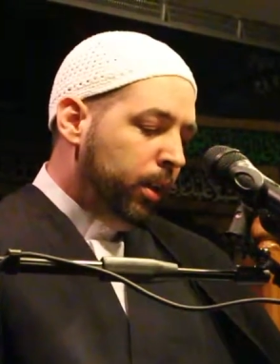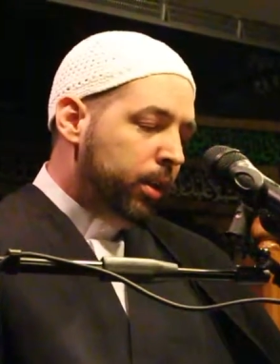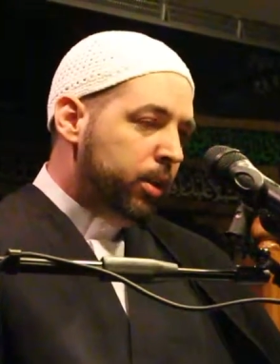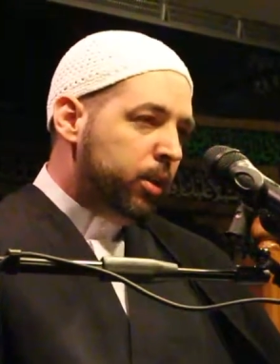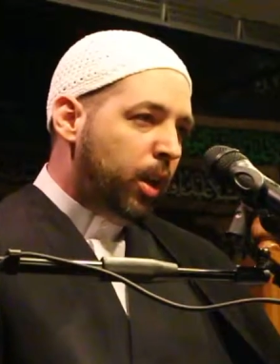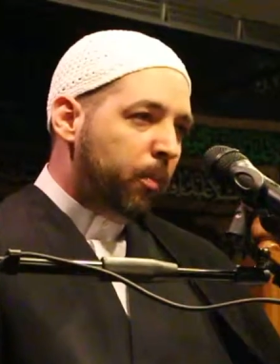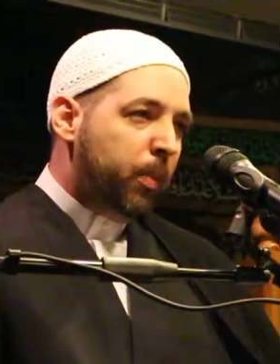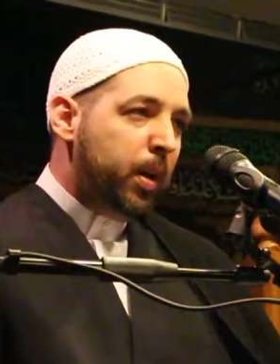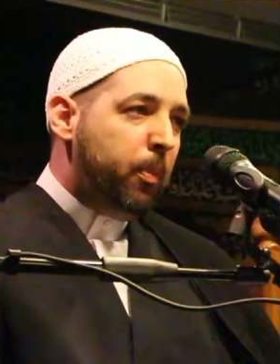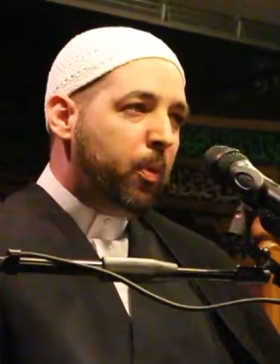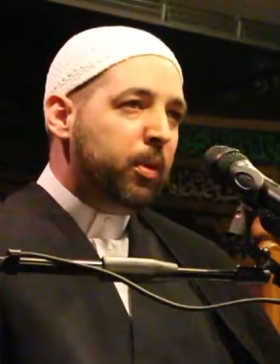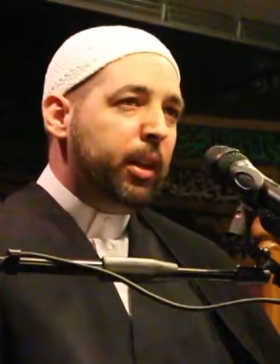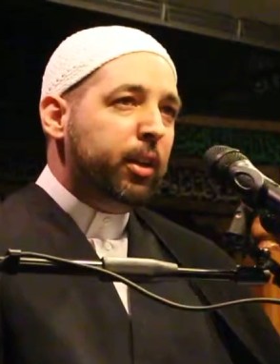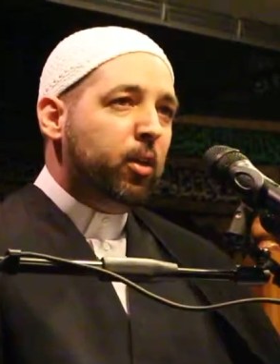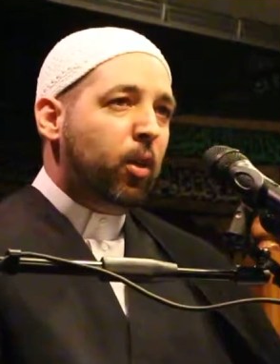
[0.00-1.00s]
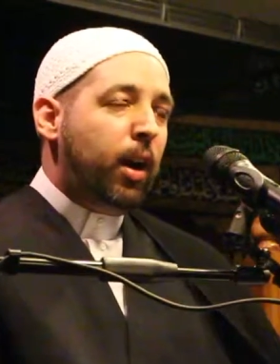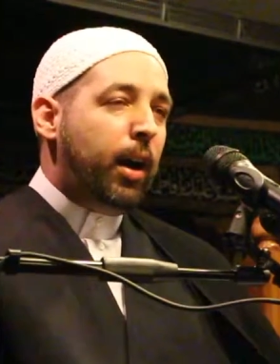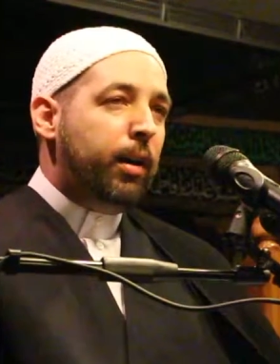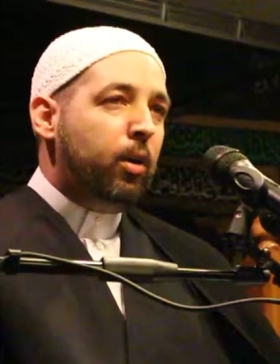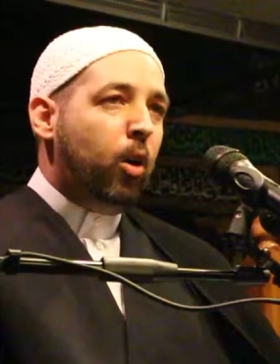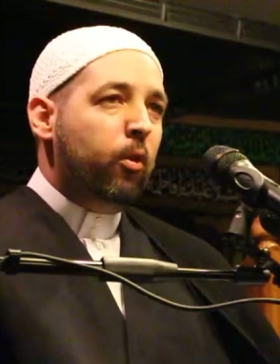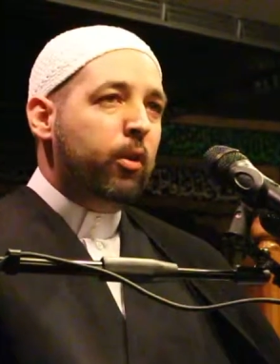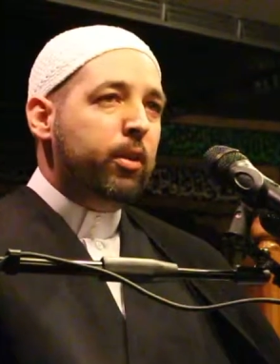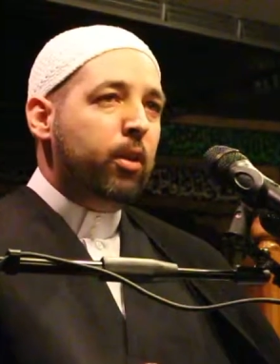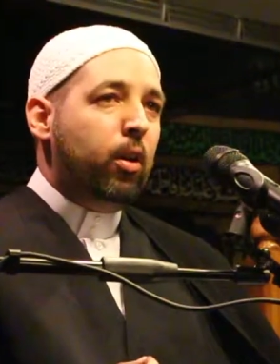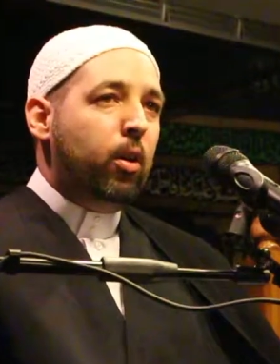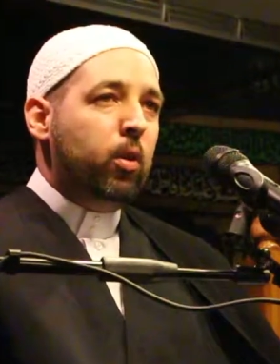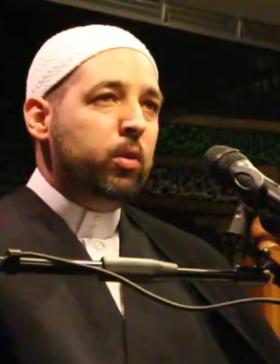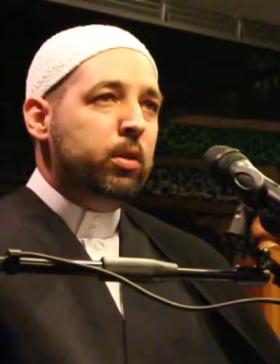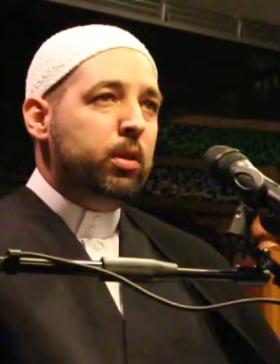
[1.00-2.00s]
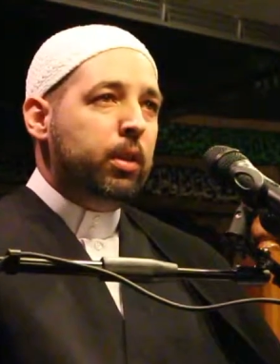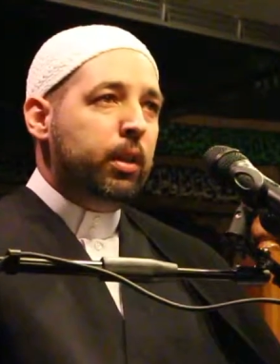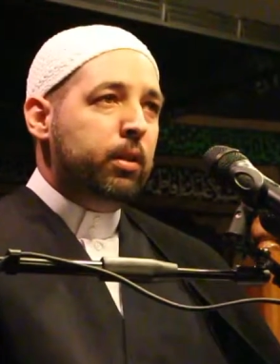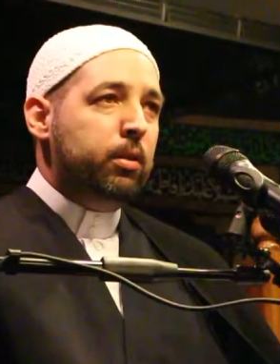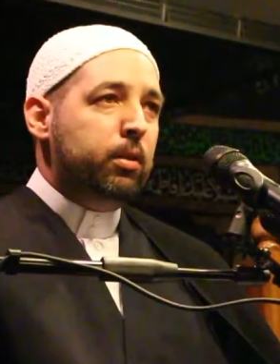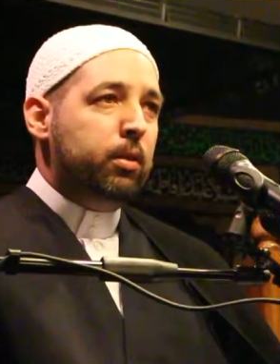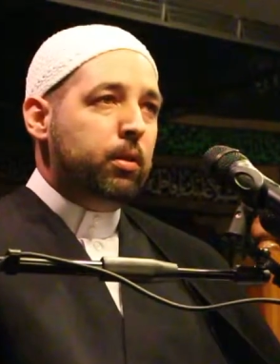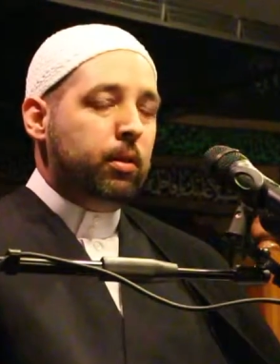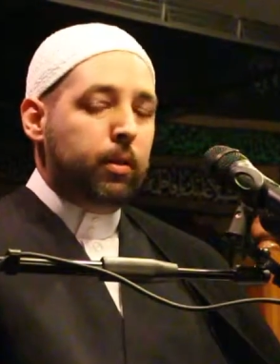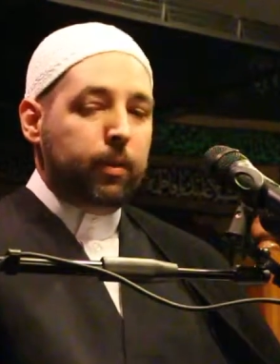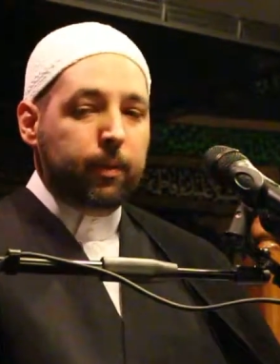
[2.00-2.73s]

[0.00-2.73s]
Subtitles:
Some people, they cry over their own sins